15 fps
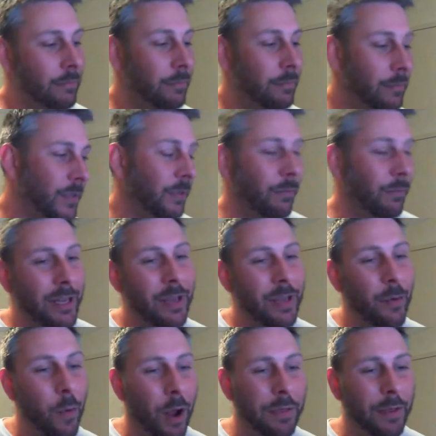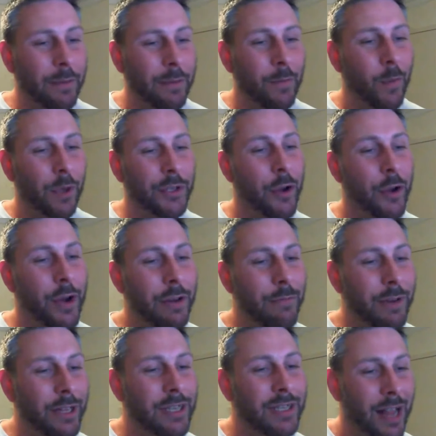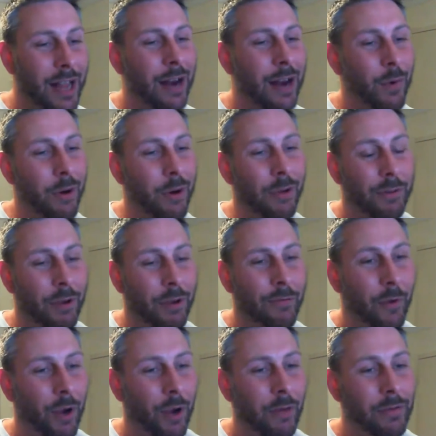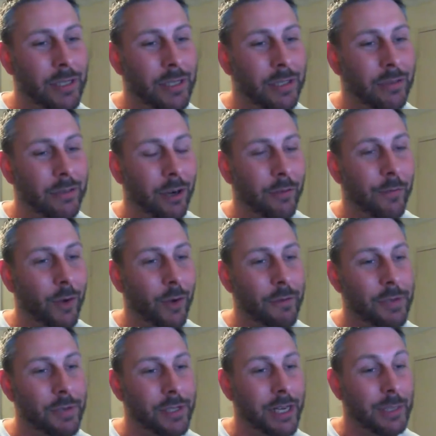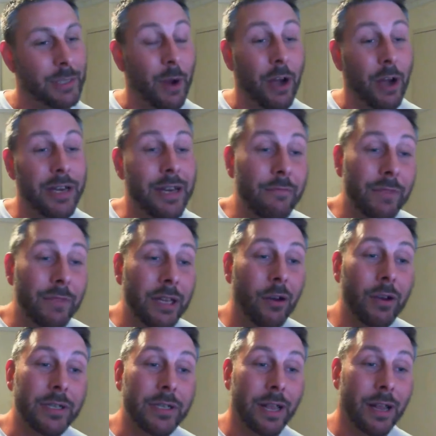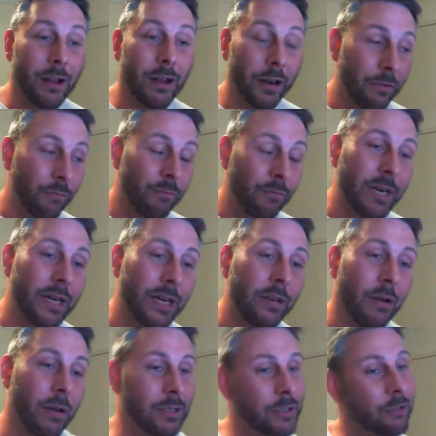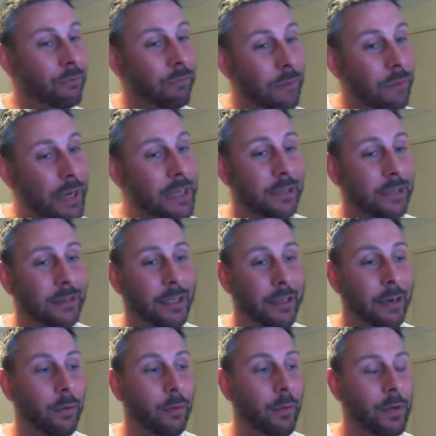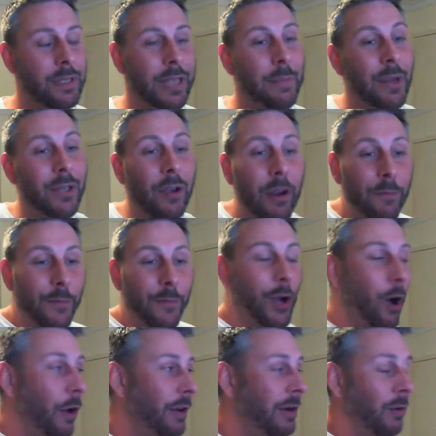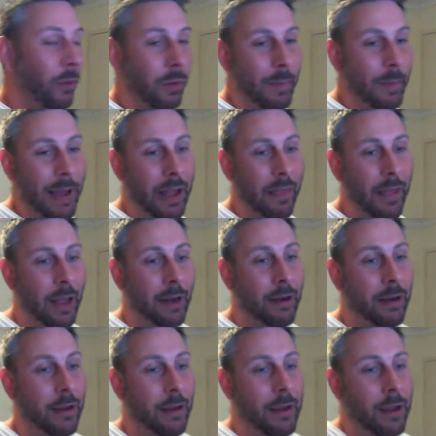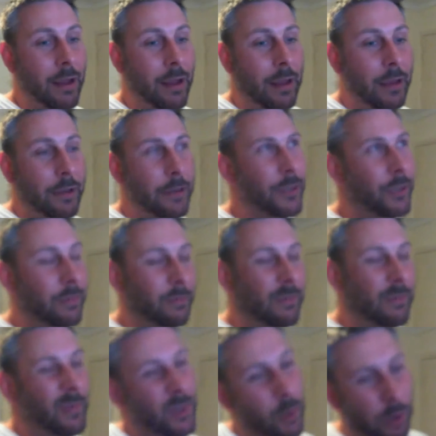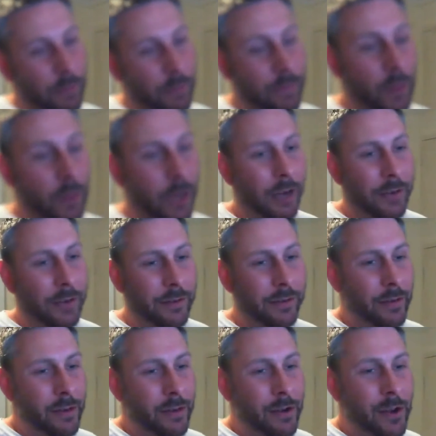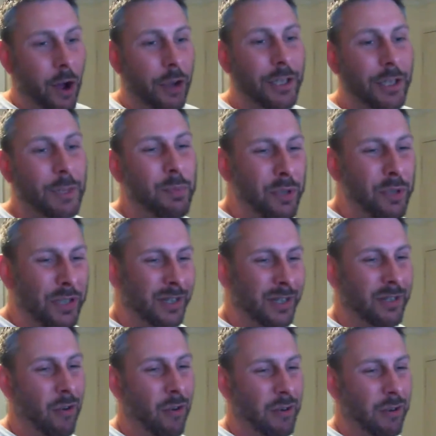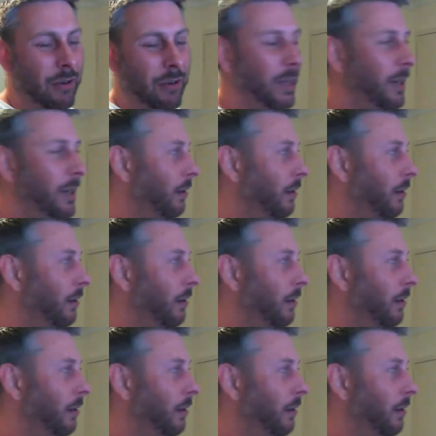so really, I think my journey really started when I was like 5 or 6, but I didn't realize until recently that it was that, because I'd forgotten all about that, sort of. Like I just pushed it aside, you know what I mean?